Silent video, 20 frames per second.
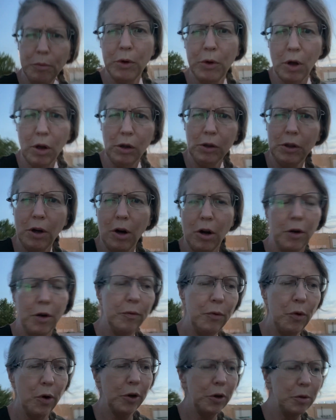called
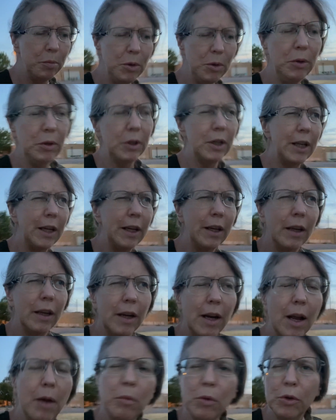Carnivore Community, and
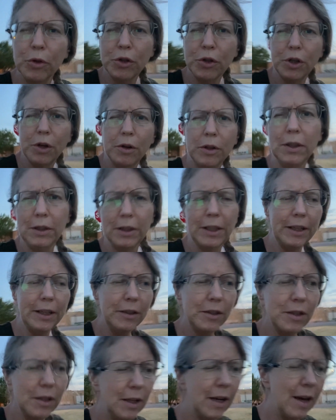I will share the link
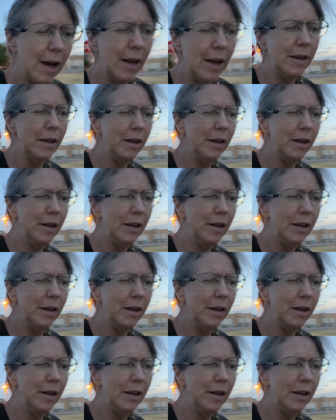to that